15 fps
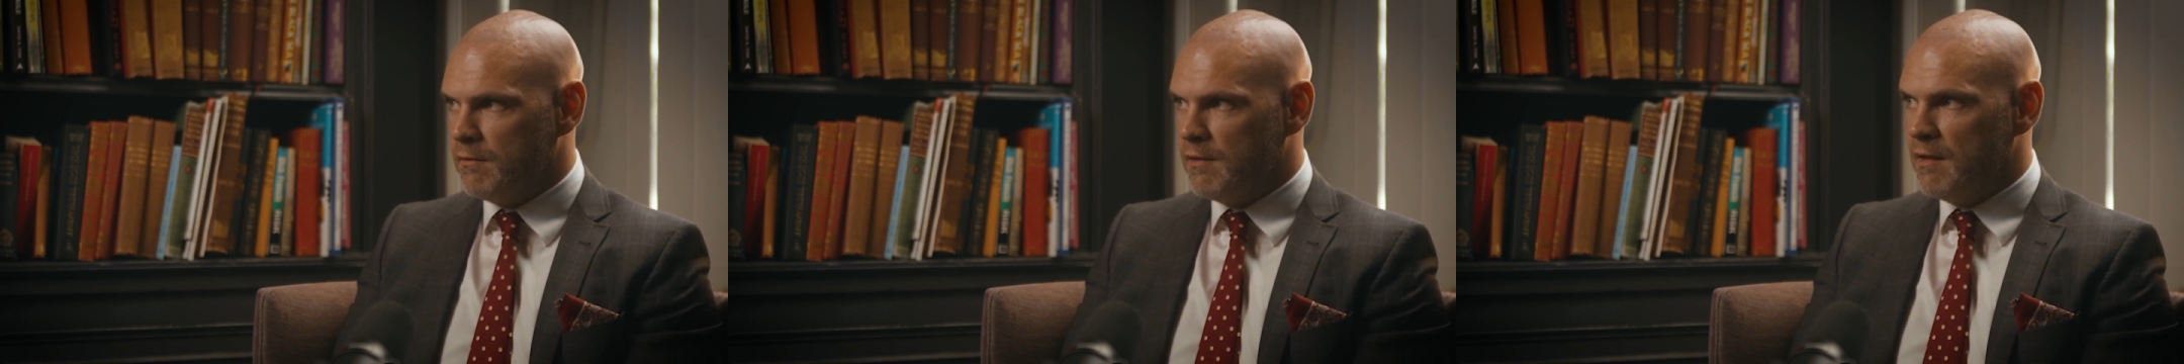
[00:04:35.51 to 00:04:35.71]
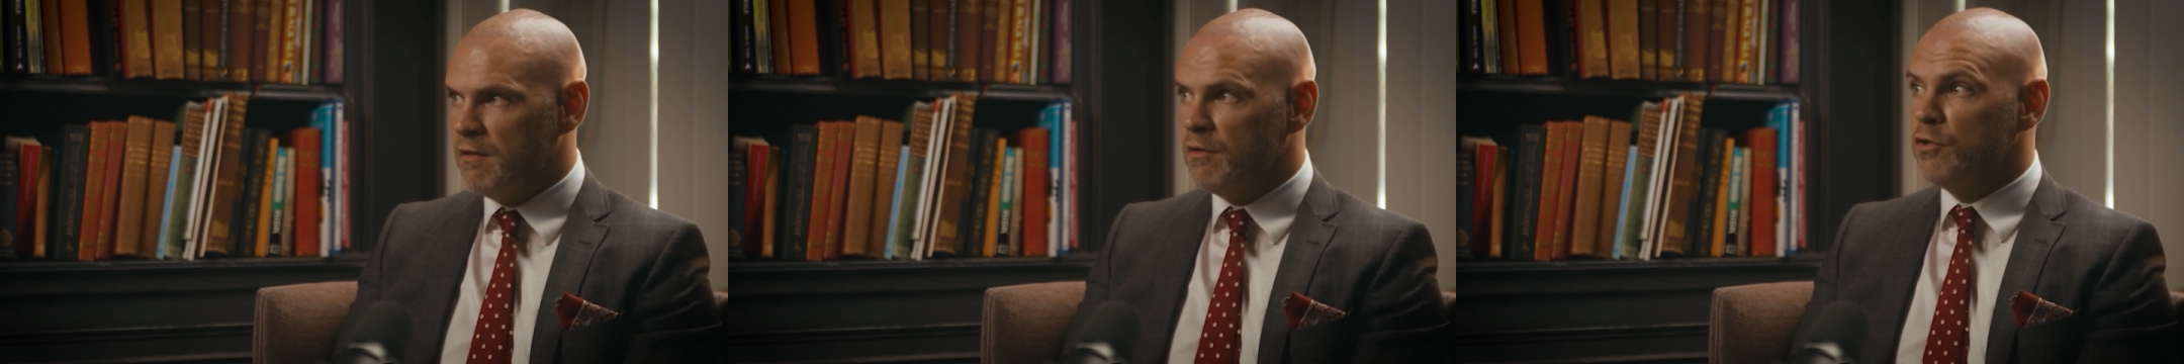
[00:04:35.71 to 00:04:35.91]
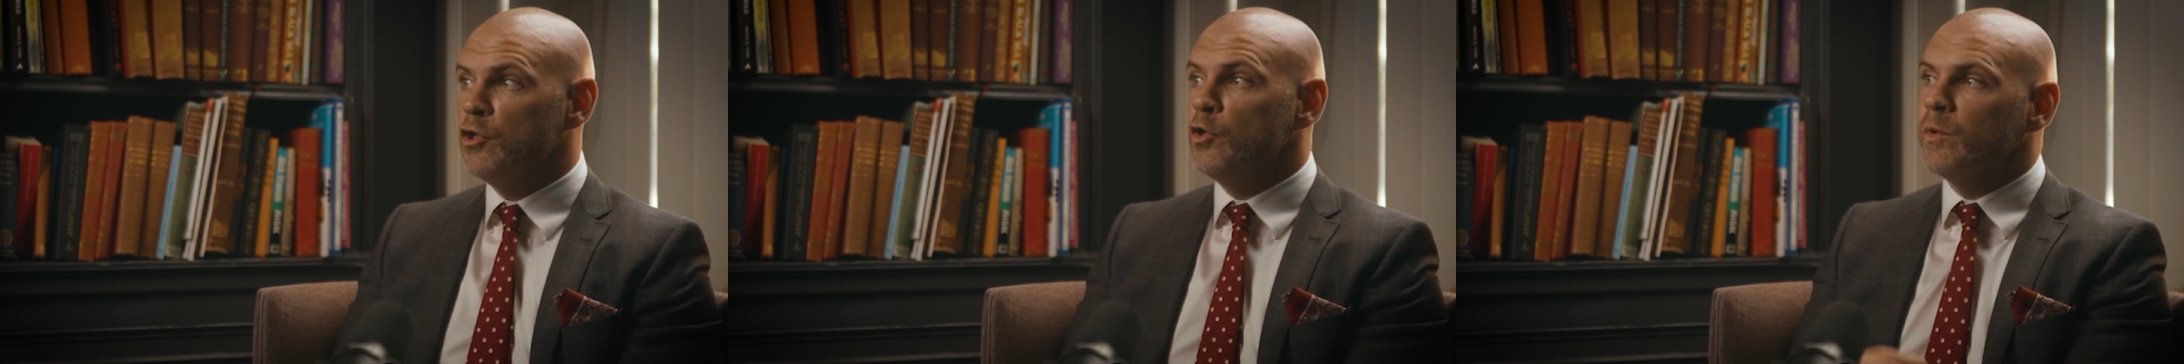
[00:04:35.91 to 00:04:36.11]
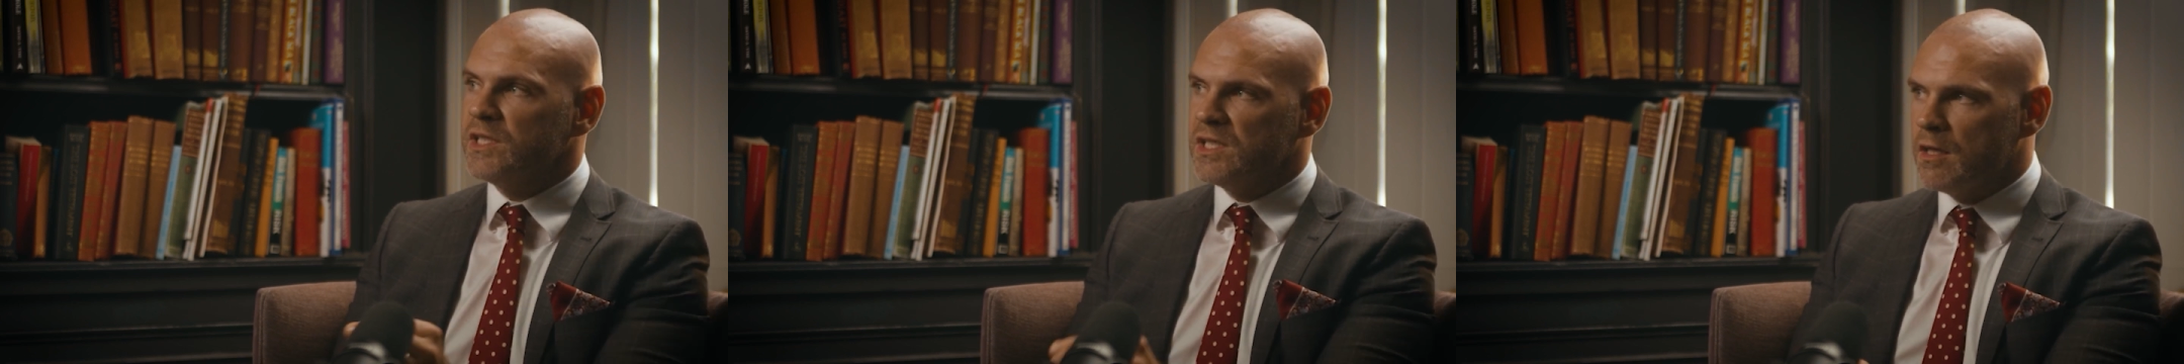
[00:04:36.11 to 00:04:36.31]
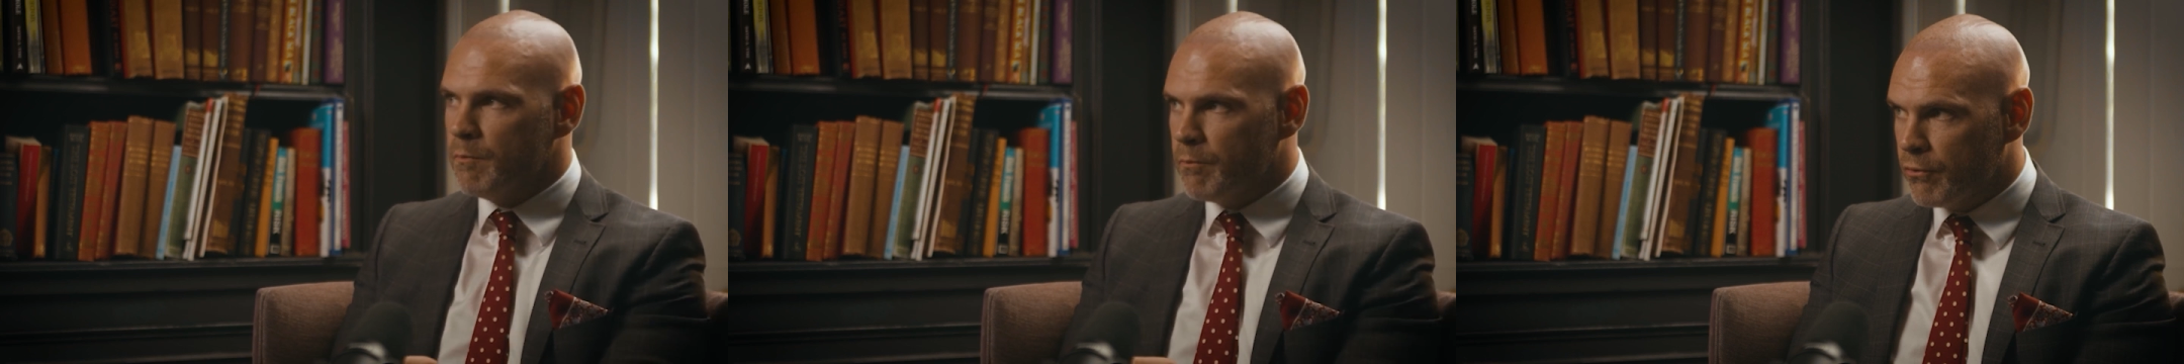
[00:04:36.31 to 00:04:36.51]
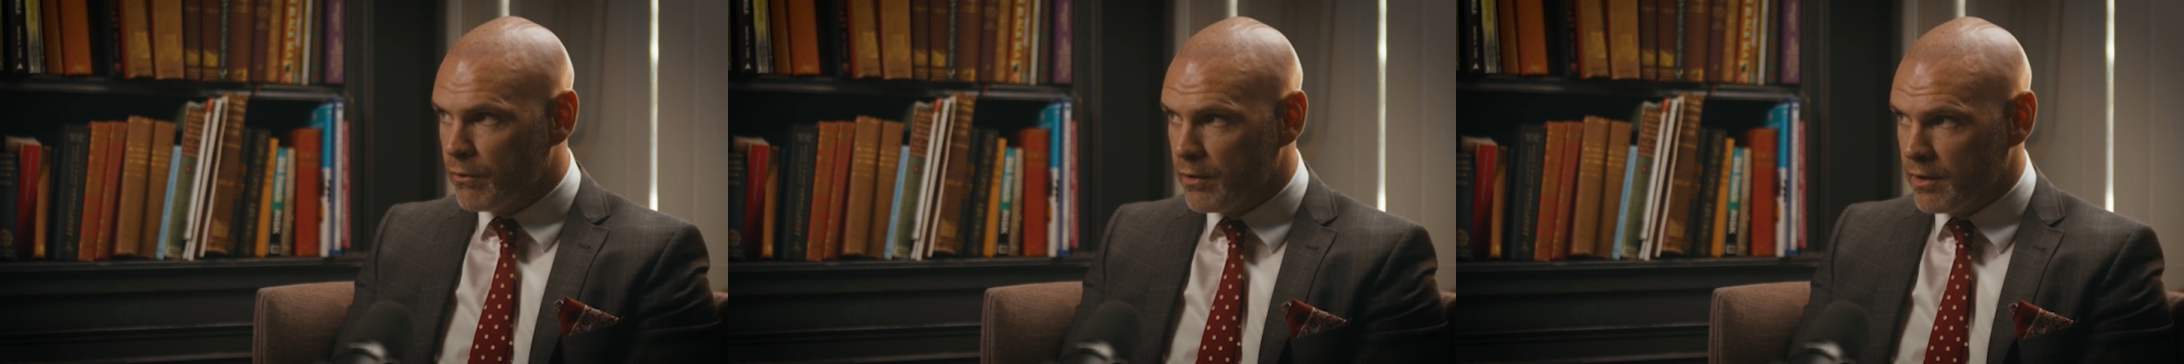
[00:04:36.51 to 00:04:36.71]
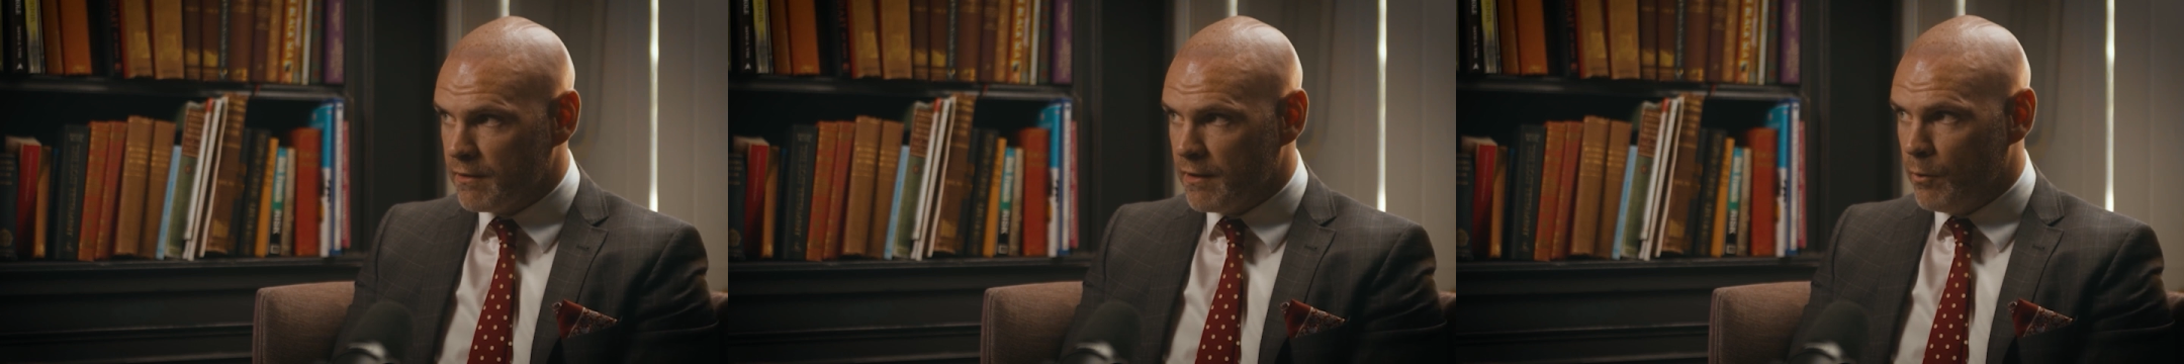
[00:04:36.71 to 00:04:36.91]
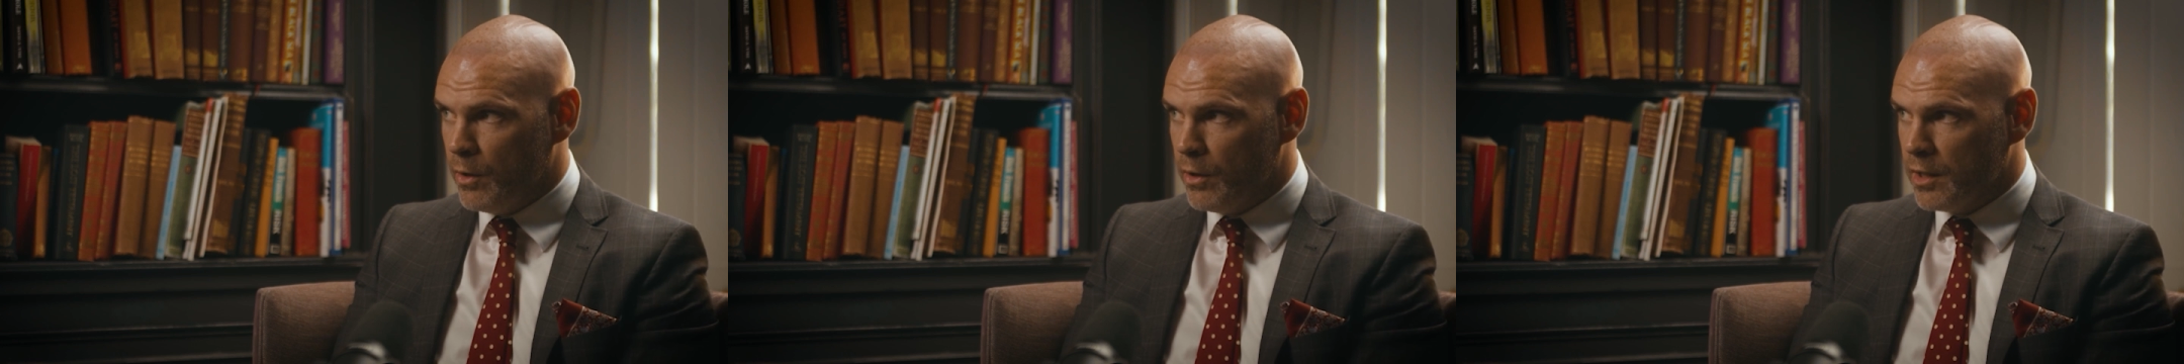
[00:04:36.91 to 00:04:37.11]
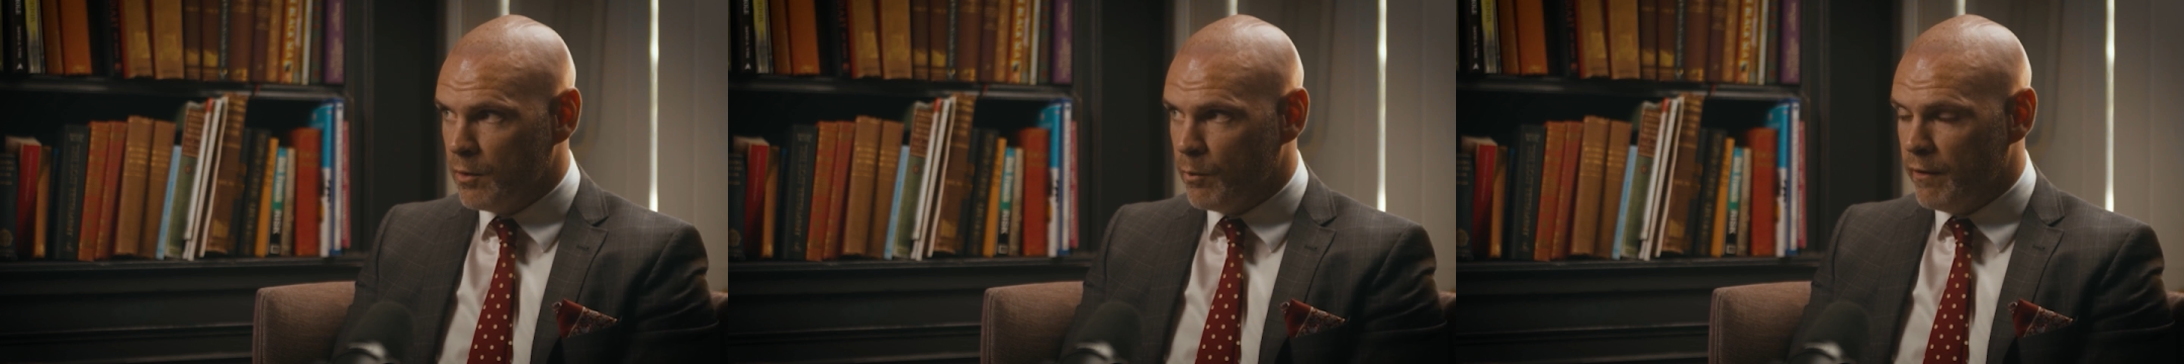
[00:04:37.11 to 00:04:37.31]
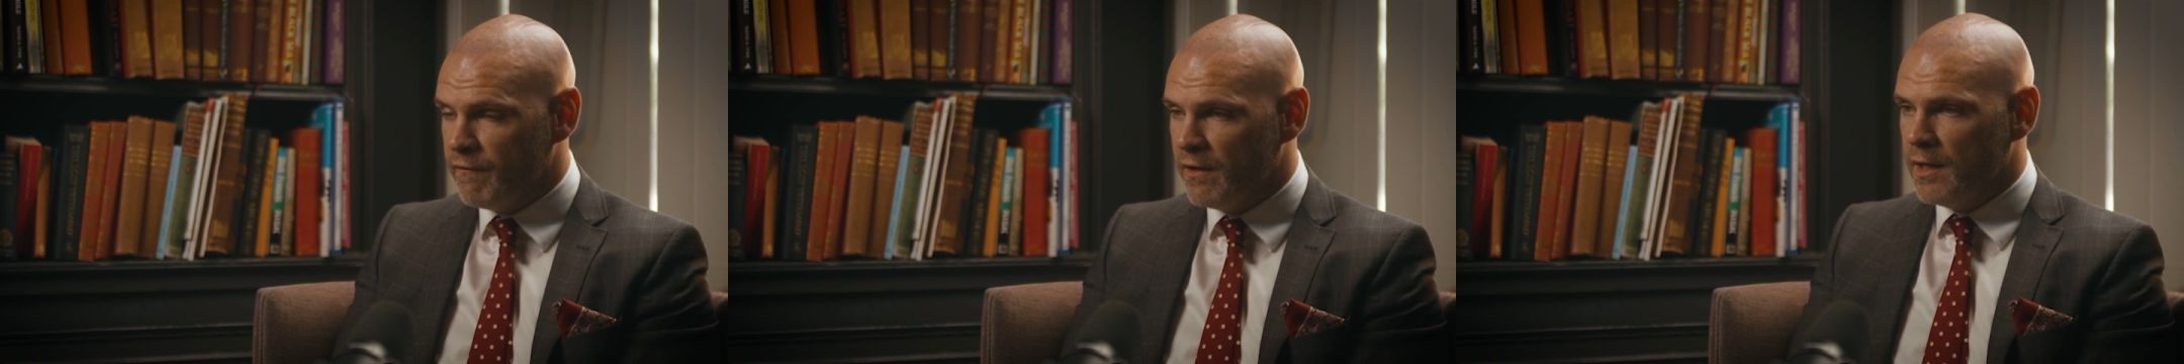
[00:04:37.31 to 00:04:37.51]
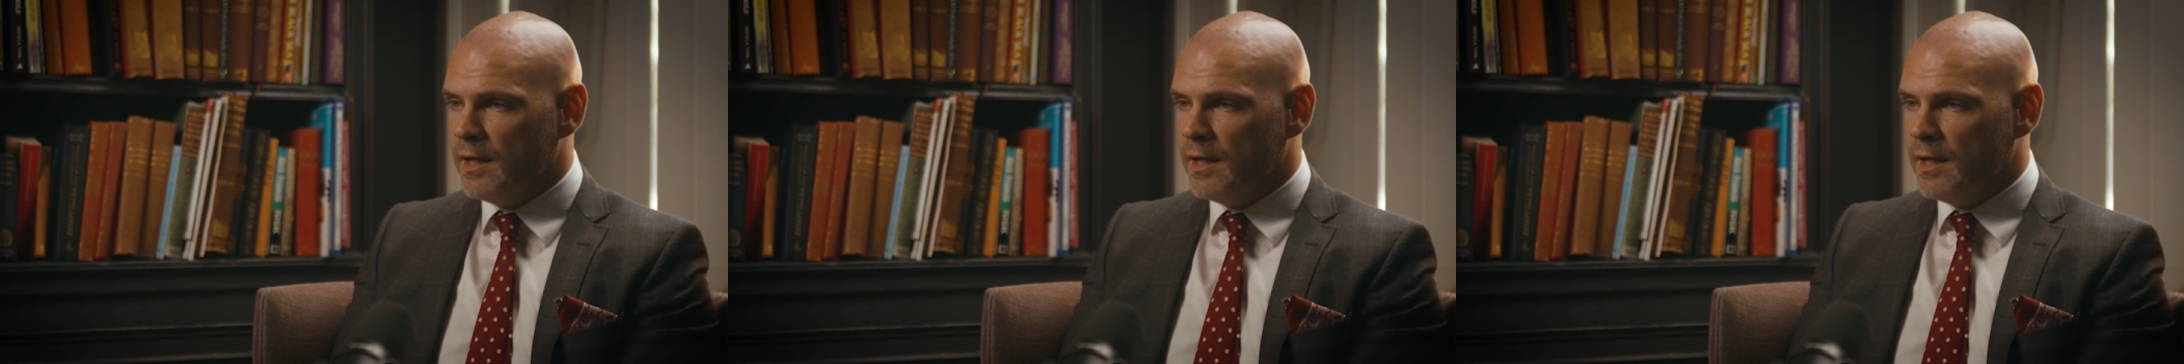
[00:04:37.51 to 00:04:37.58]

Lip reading: They're the newest to the product they're working with.